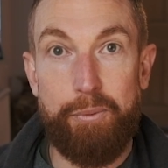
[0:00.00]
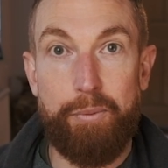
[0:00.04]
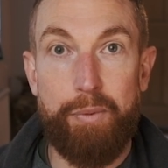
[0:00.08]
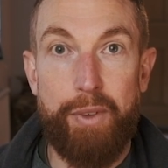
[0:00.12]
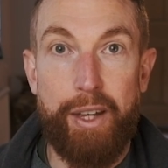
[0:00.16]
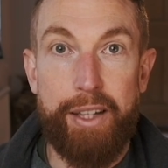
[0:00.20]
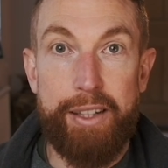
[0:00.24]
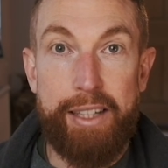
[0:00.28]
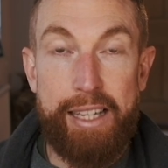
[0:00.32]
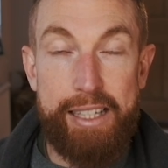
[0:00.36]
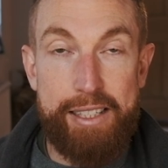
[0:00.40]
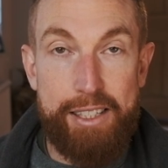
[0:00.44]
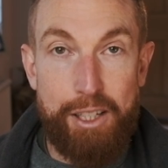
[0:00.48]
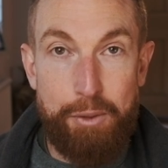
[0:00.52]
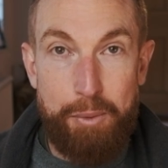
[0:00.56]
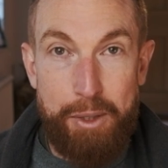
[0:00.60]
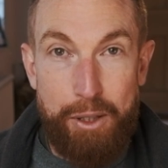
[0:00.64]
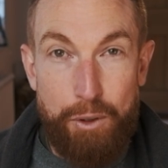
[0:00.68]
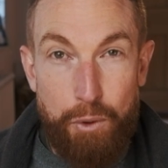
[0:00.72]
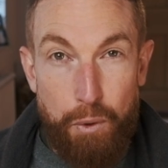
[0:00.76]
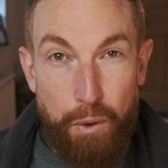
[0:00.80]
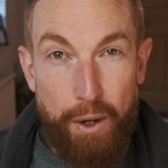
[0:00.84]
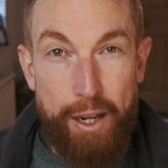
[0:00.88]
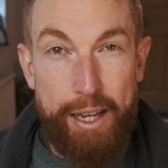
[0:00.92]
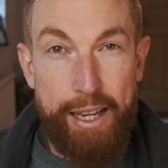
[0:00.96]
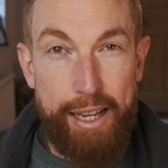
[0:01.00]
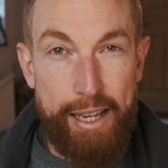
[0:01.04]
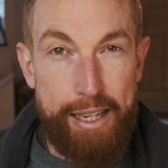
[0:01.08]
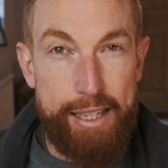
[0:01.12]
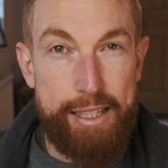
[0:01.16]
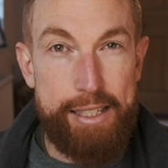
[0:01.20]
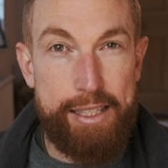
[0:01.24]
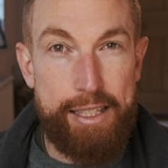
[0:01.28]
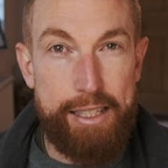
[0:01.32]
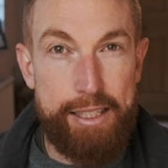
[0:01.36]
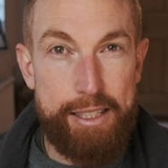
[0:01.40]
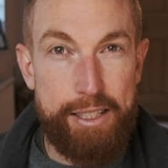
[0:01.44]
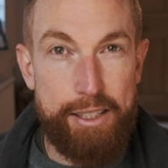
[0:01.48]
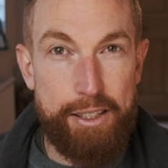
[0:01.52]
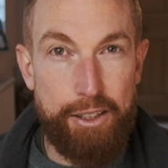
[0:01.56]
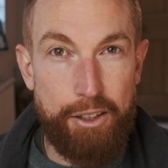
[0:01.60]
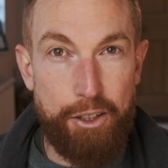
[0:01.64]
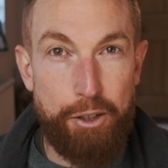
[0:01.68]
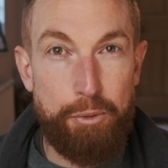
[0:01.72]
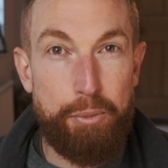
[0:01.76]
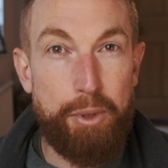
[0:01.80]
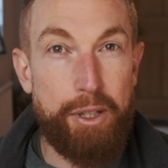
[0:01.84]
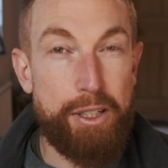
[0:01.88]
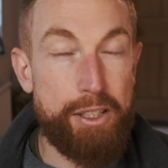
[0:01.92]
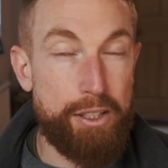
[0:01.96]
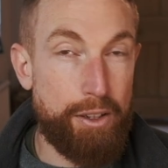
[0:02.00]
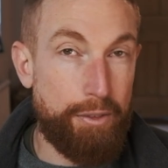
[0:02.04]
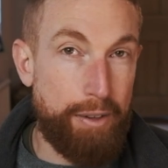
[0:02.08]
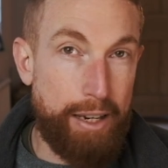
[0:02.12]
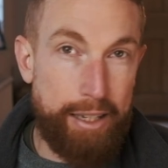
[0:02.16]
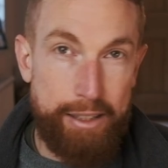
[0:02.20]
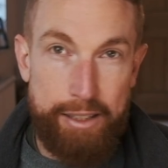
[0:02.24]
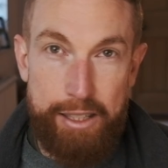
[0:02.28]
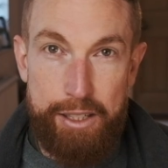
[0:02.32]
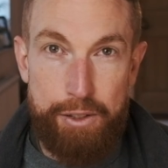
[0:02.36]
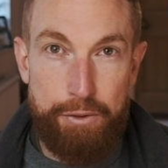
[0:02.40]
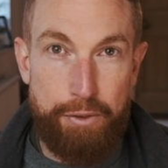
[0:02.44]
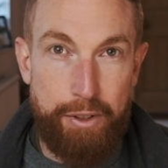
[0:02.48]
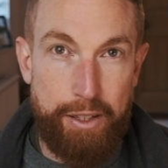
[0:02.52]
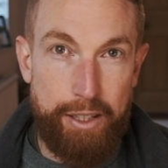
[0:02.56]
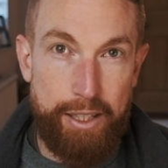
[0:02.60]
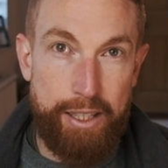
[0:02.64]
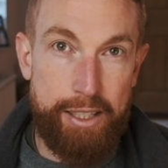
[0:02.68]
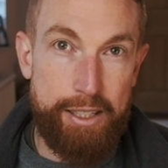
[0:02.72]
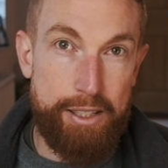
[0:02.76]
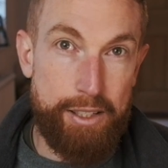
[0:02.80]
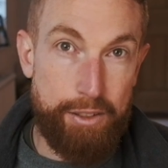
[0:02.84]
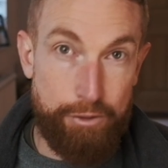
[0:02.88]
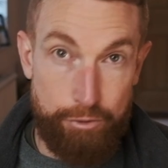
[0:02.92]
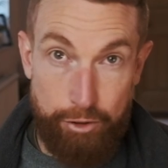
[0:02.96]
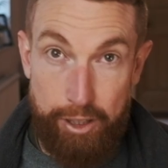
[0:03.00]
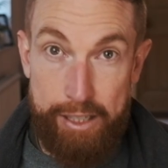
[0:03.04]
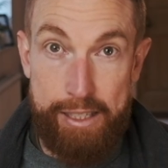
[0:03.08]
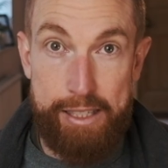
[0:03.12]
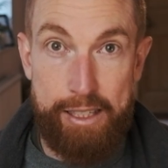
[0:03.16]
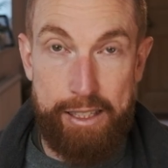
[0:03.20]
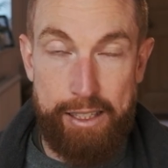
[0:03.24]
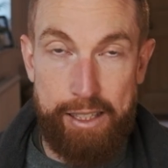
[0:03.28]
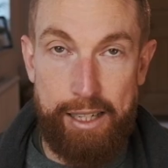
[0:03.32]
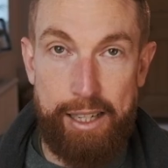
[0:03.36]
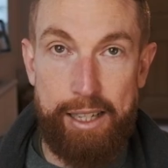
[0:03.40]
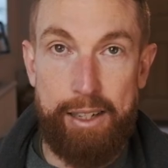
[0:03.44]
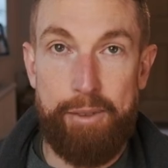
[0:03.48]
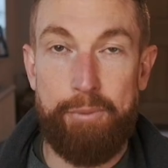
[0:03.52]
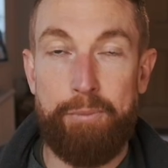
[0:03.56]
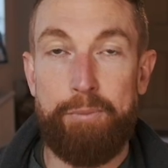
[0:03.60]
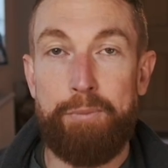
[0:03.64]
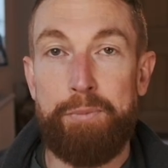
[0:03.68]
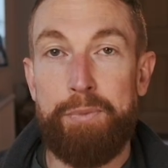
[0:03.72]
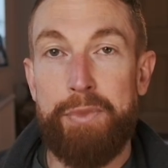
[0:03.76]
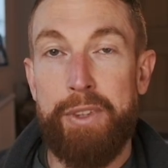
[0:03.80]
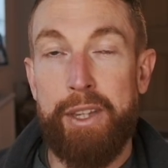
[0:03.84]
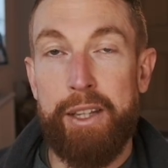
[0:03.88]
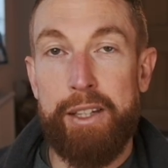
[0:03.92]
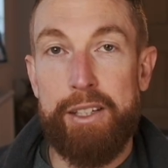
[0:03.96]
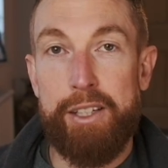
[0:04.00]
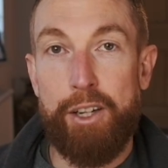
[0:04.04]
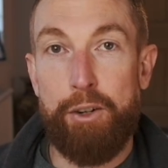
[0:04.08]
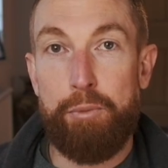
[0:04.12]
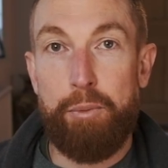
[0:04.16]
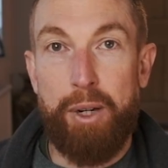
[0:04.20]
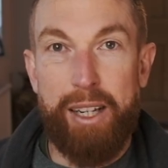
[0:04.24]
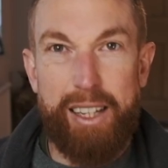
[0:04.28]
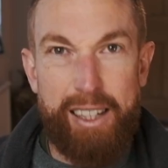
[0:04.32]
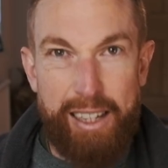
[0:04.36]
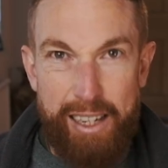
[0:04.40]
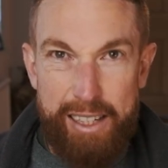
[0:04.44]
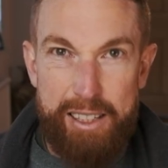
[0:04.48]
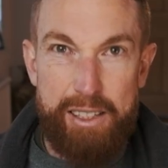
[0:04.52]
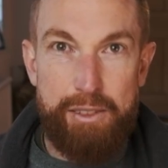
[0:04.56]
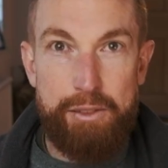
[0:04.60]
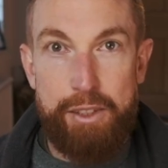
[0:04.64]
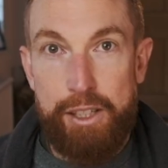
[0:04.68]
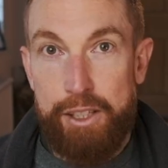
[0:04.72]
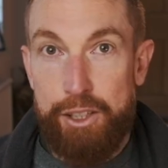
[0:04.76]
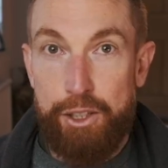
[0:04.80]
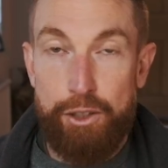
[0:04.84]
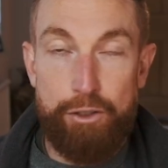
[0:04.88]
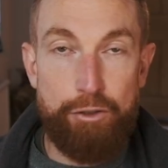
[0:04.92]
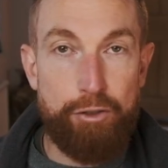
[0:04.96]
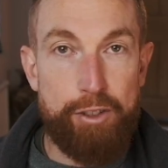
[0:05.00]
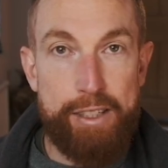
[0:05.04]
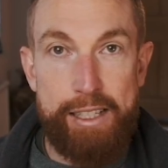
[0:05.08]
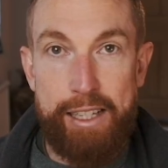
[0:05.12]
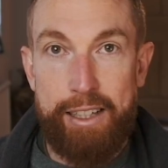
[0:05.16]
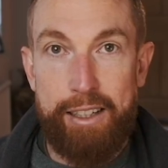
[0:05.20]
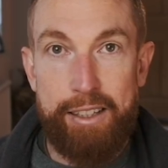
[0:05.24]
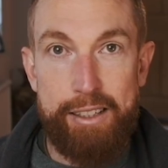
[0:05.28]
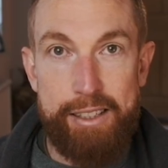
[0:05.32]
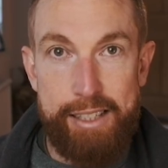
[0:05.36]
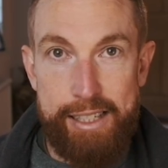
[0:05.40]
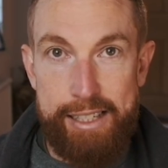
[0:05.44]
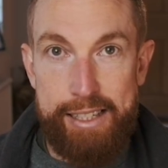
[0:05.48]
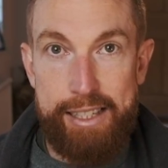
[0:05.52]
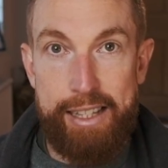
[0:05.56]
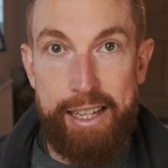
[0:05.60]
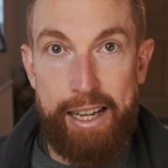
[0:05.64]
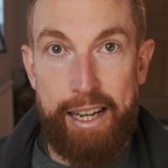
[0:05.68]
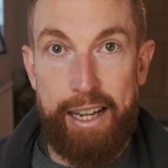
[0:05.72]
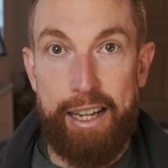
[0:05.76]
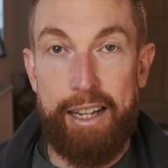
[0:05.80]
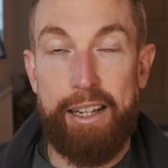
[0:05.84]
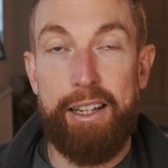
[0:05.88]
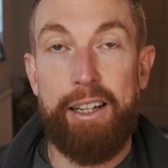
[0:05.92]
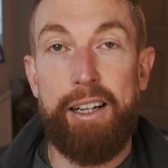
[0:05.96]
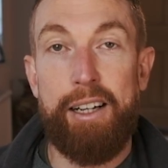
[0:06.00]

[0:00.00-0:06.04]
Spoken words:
And that's going to be quite easy to do because I've had this fitness recently, so my connective tissue resilience is there,